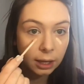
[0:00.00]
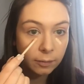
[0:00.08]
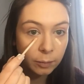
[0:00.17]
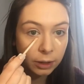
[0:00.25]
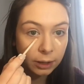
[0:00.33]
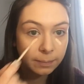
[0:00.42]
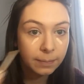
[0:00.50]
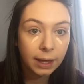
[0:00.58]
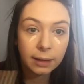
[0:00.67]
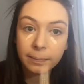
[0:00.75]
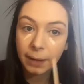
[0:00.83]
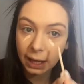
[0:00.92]
I have pretty
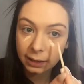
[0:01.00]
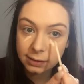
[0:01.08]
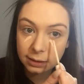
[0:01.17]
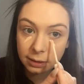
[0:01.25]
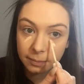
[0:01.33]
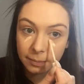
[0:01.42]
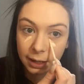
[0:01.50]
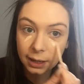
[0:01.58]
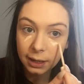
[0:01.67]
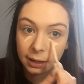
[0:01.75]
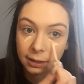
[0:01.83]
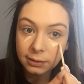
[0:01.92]
bad bags under
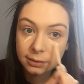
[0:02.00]
my